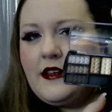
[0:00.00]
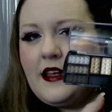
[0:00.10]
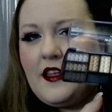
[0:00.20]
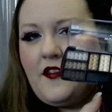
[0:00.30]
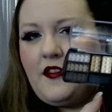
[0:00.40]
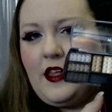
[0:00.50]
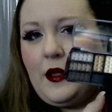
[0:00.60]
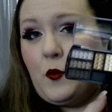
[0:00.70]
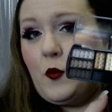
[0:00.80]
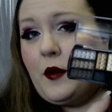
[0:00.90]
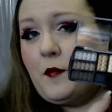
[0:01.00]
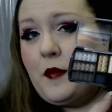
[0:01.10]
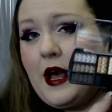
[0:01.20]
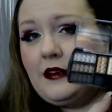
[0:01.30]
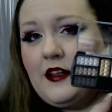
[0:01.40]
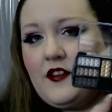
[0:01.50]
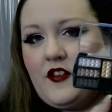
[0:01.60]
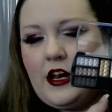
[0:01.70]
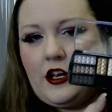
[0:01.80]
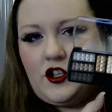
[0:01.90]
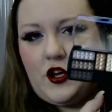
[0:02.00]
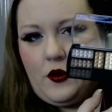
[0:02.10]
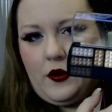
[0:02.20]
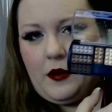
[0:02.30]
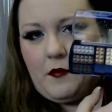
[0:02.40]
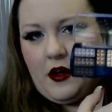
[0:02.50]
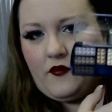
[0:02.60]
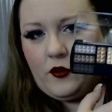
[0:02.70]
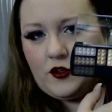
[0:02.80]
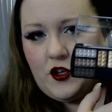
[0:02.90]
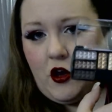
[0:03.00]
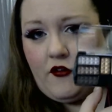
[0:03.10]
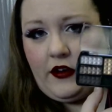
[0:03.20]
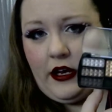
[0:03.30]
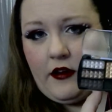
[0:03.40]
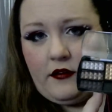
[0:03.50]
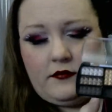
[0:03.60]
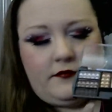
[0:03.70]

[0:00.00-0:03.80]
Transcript: in the one palette that I showed in my first haul video.